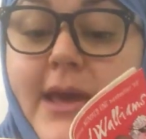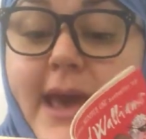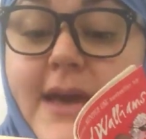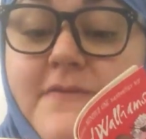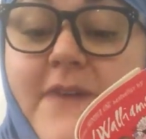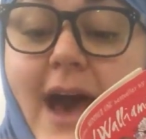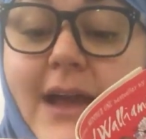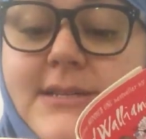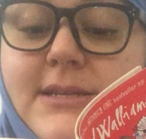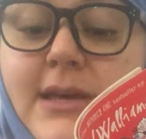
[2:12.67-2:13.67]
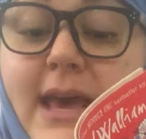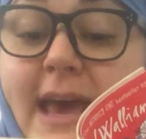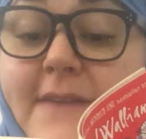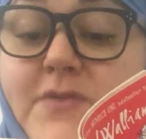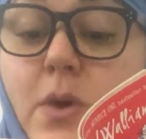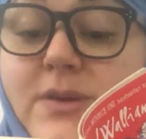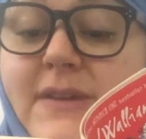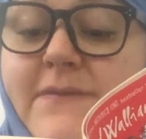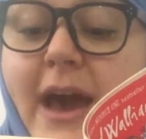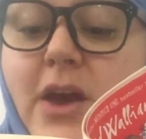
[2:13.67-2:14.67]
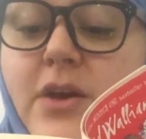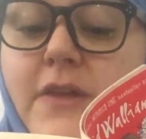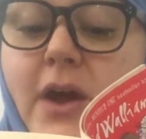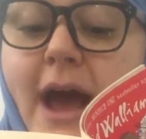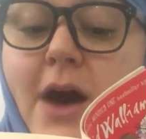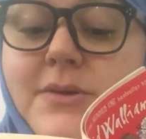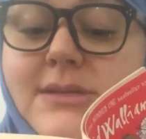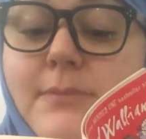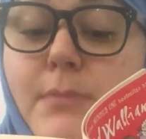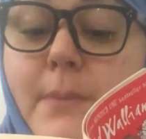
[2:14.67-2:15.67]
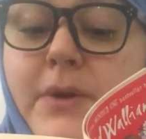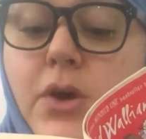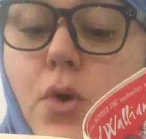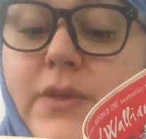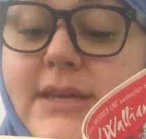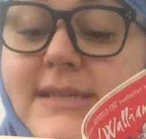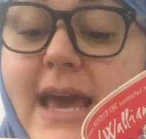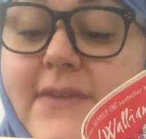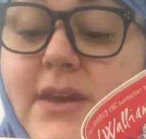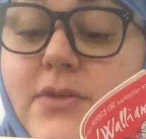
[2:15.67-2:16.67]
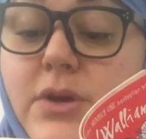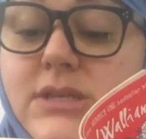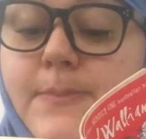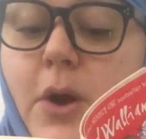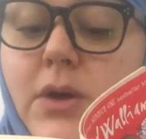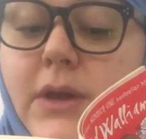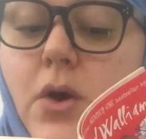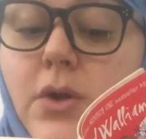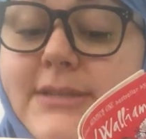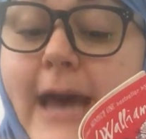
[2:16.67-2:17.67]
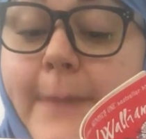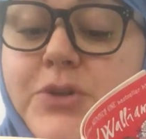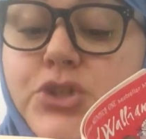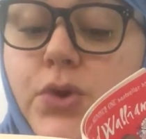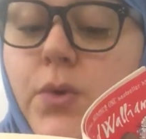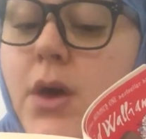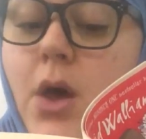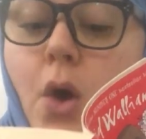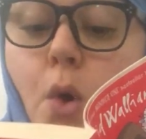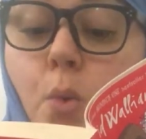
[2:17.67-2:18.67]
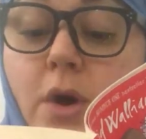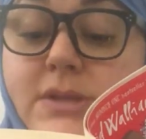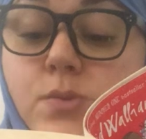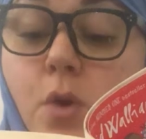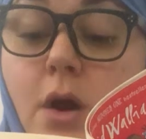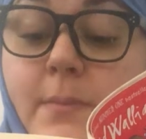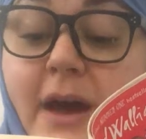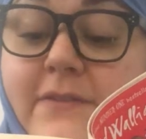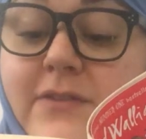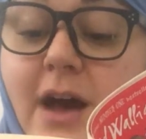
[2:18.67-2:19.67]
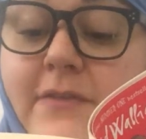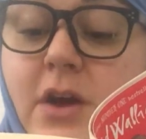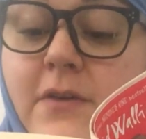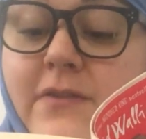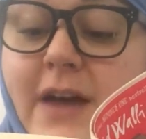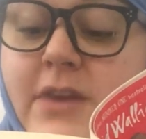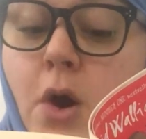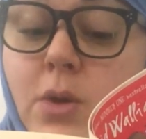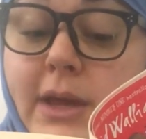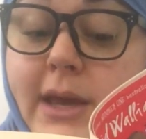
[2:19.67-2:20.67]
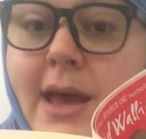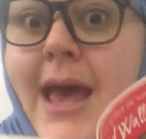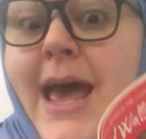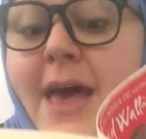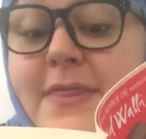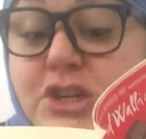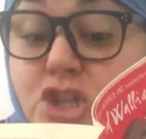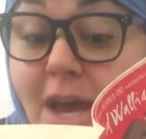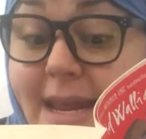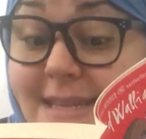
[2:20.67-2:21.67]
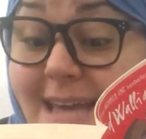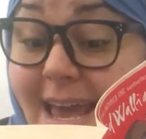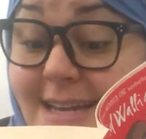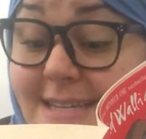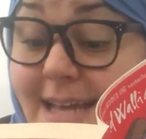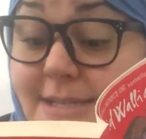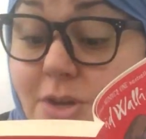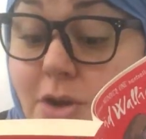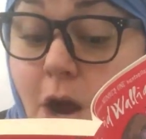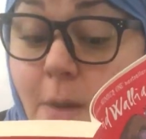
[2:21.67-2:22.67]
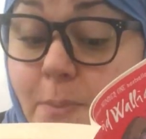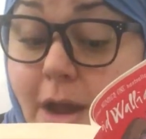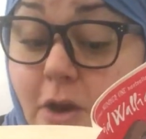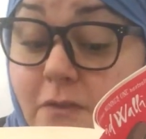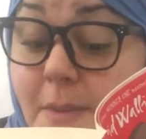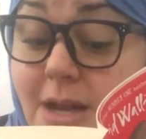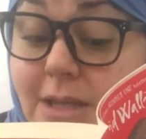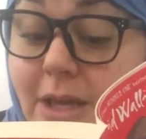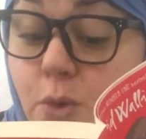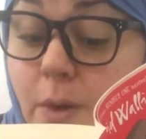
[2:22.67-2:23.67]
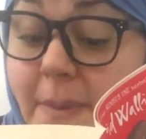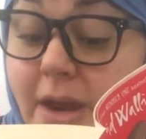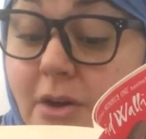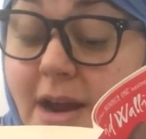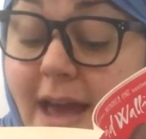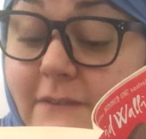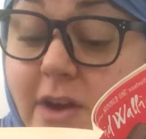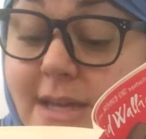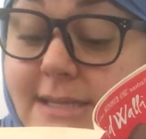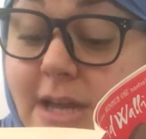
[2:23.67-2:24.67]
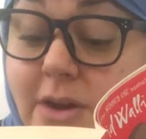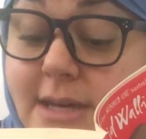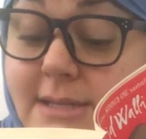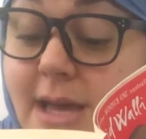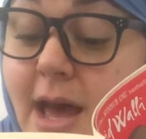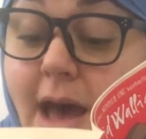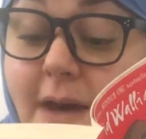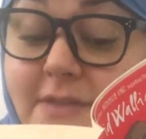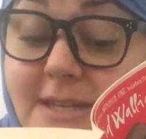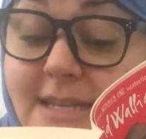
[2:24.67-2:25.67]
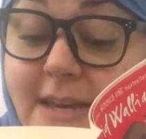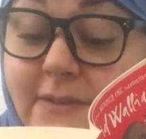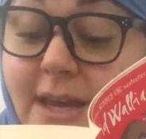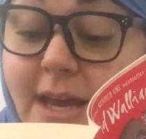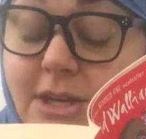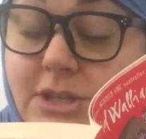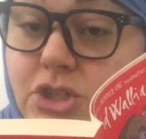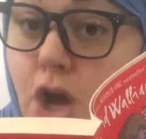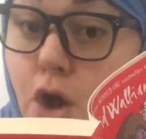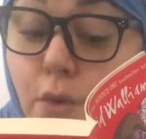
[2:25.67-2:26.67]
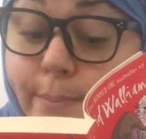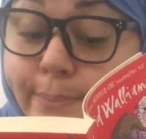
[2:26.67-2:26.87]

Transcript: In fact, if there was a fire in their house and Mum could only save either a sparkly gold tap shoe, once worn by Flavio Flavioli, the shiny tan dancer and heartbreaker from Italy who appeared on every series of the TV hit show,